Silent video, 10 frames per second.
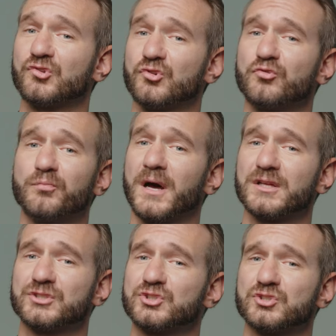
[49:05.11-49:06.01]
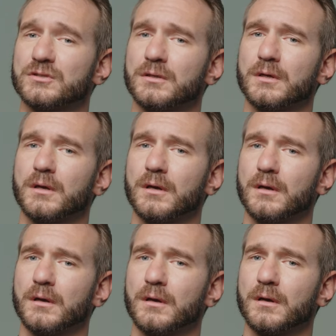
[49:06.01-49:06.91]
is too much.
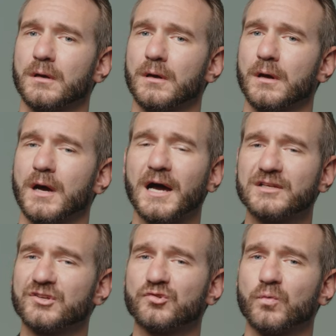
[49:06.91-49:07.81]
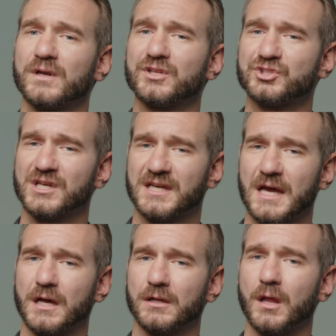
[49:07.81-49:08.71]
I just want to check
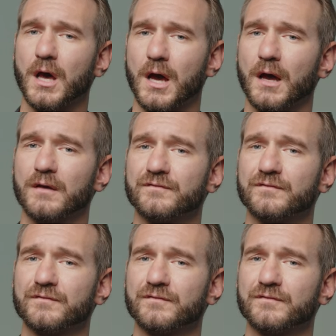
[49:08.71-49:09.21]
out alive.